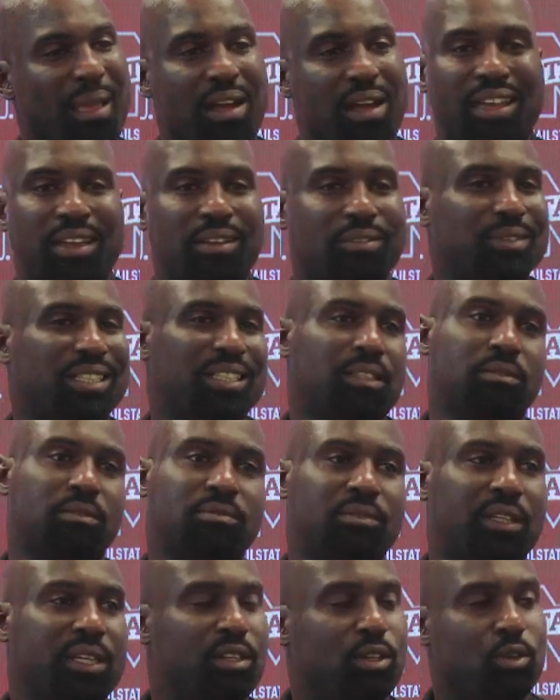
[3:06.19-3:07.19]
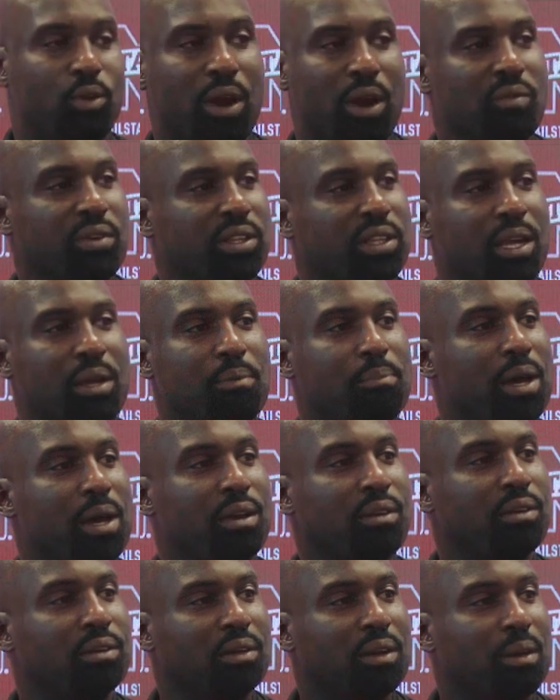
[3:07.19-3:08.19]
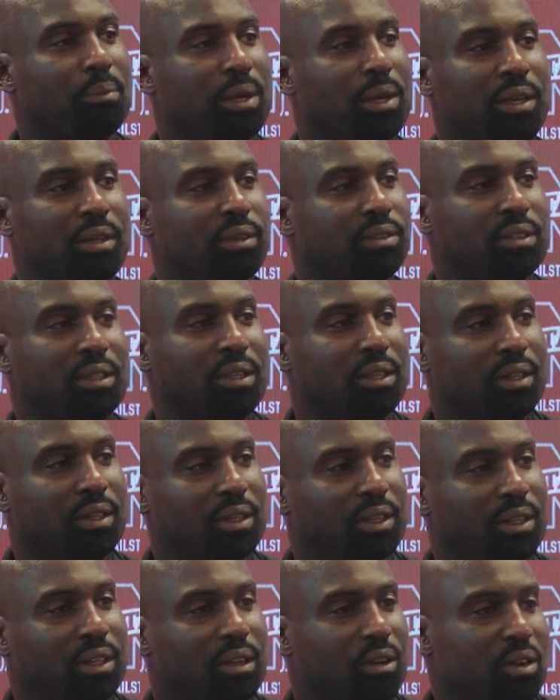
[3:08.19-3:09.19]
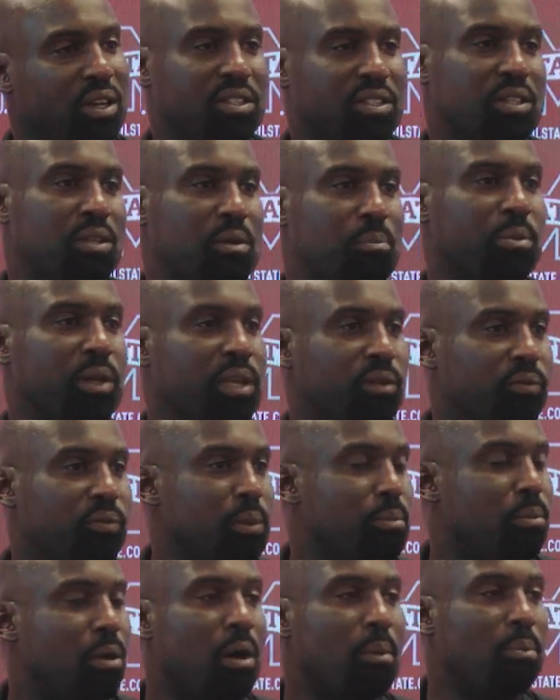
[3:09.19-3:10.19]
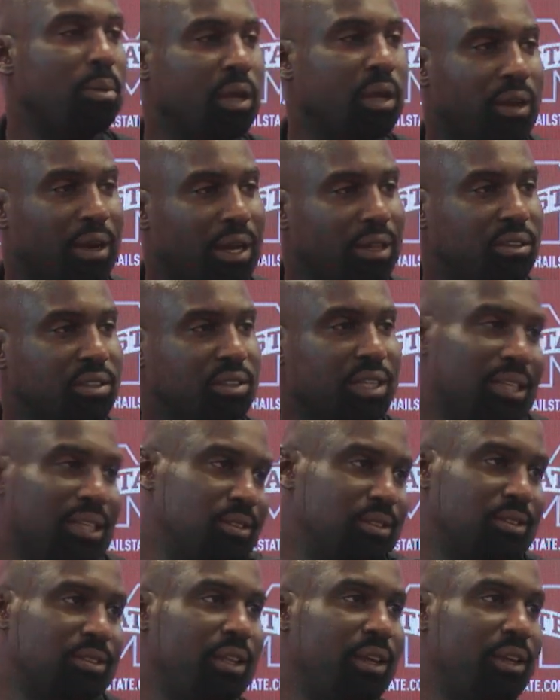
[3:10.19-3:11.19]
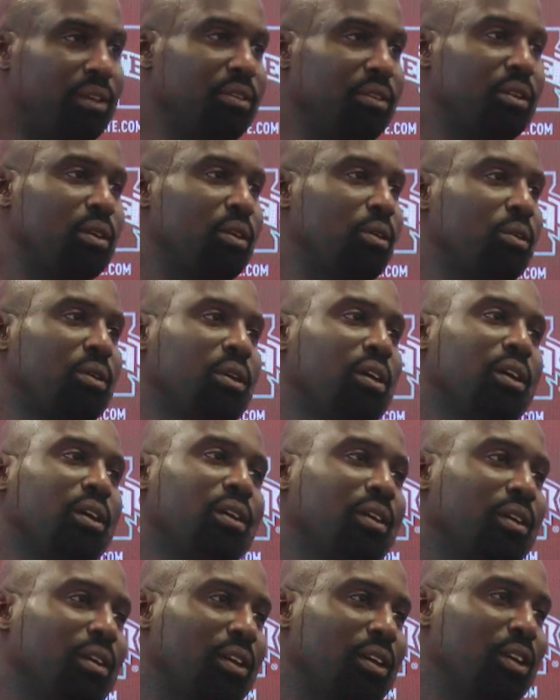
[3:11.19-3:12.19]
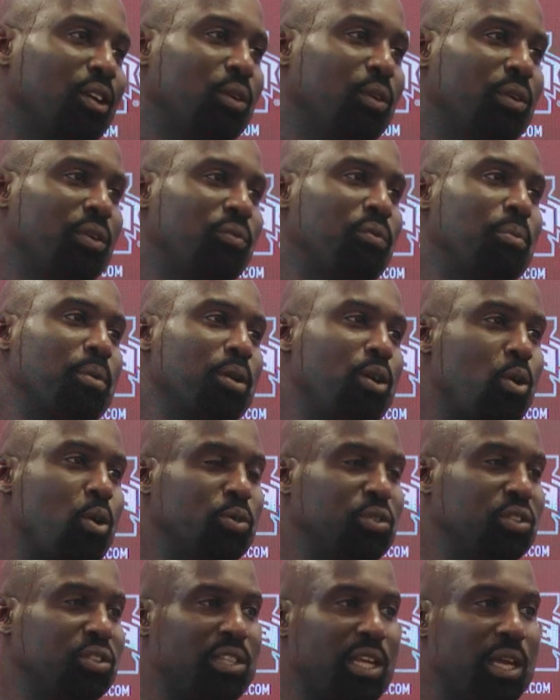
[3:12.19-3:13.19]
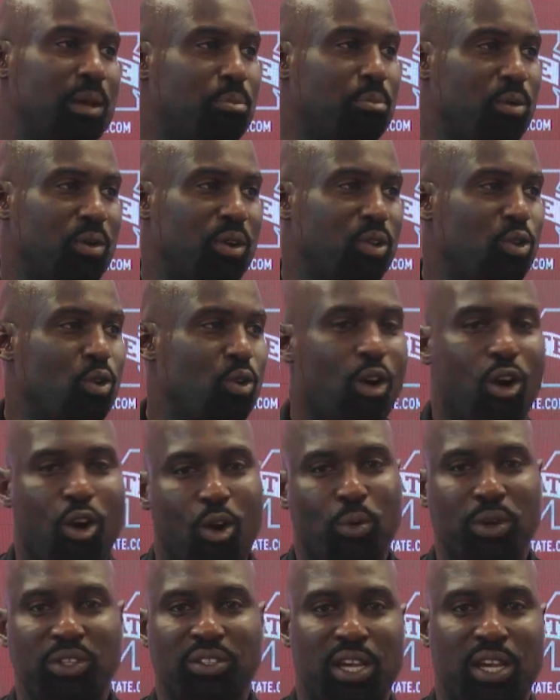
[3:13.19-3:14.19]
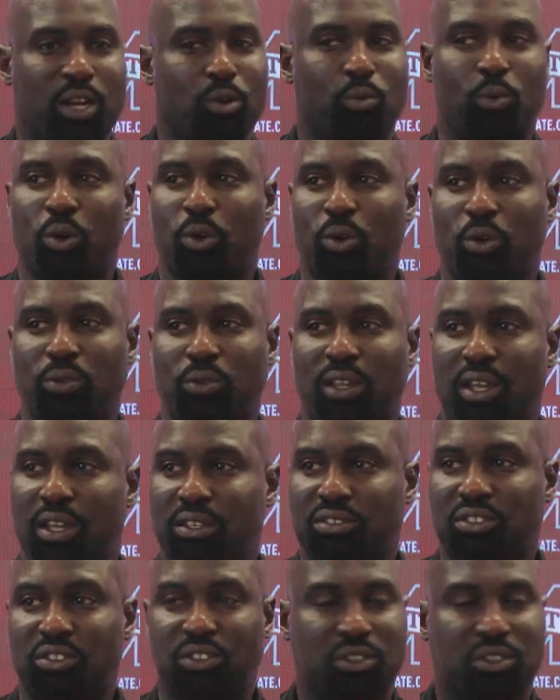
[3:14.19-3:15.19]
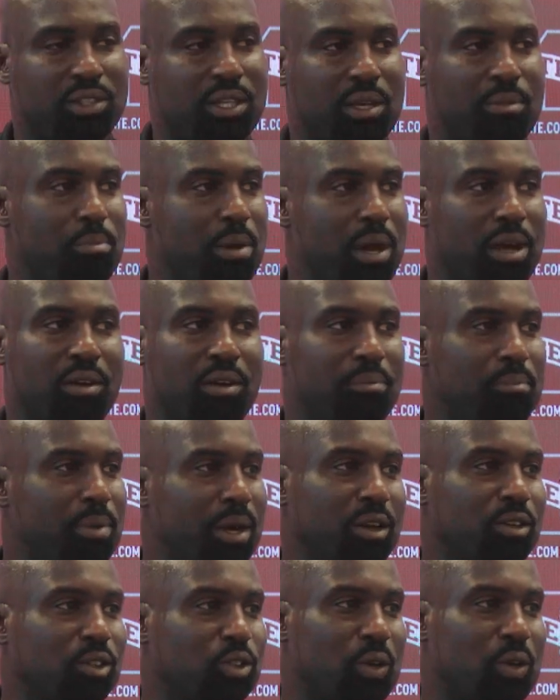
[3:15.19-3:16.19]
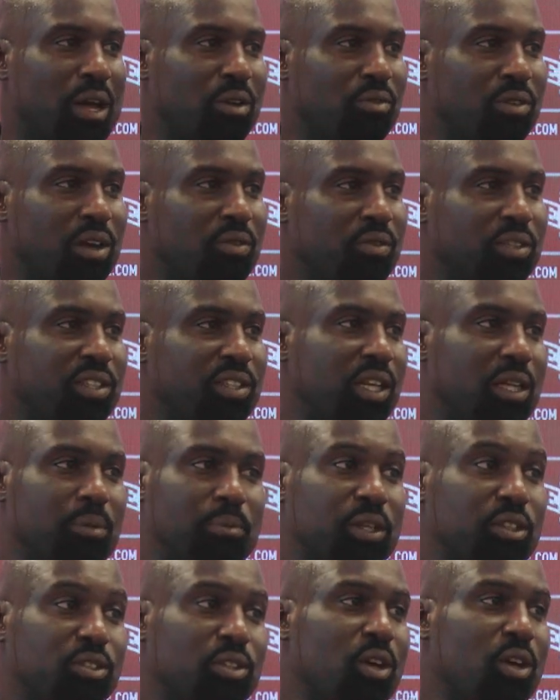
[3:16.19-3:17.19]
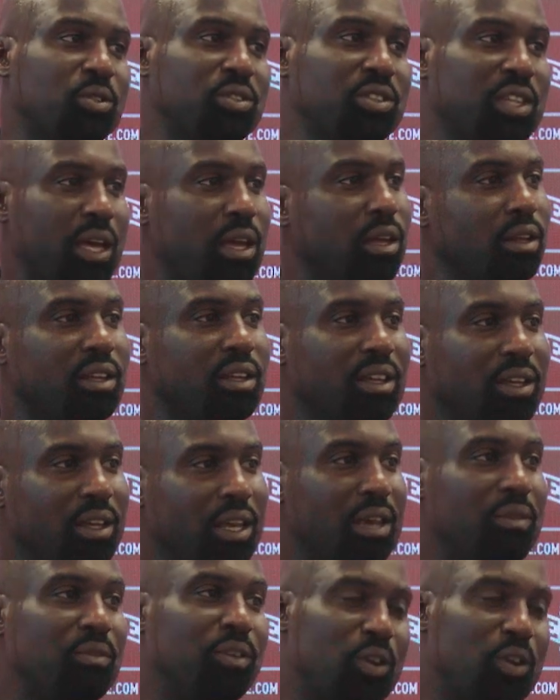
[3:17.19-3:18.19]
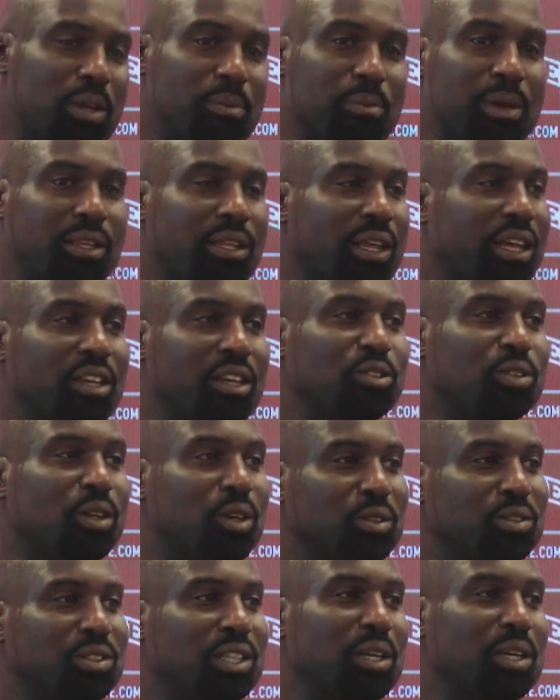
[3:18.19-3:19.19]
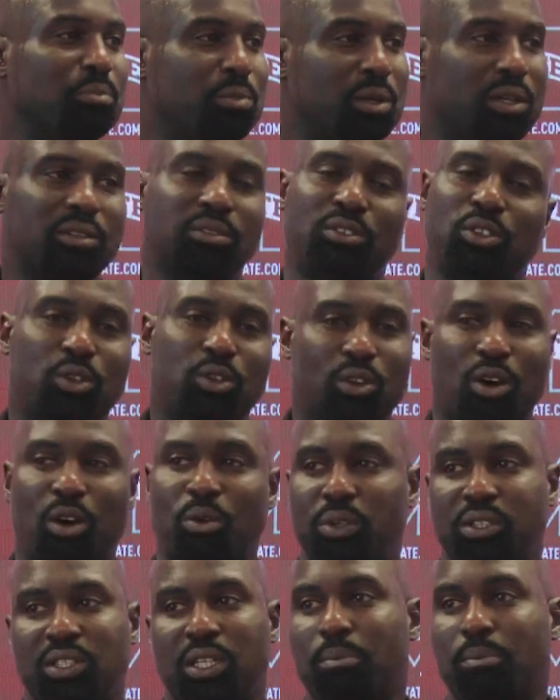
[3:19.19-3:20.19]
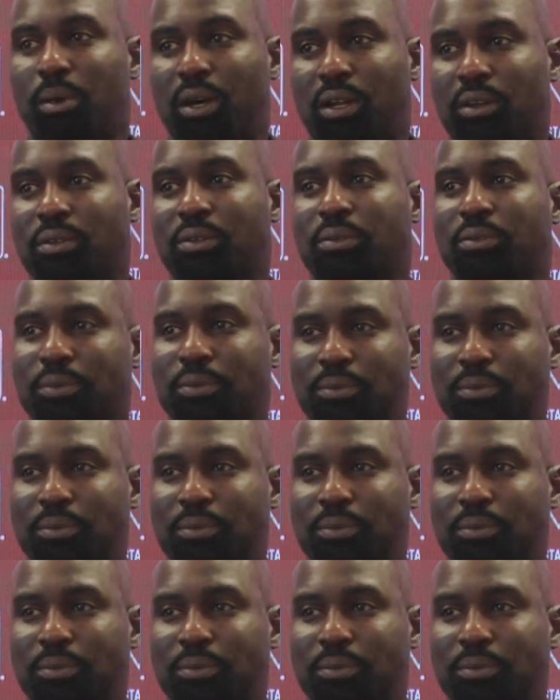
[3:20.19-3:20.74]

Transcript: He can do everything better. I mean, you know, he's a complete football player. I just think, you know, from a coaching standpoint, you always got to work on things and just get better and better. So I'll never tell him he's all set, even though he may think he's all set, but you can always get better.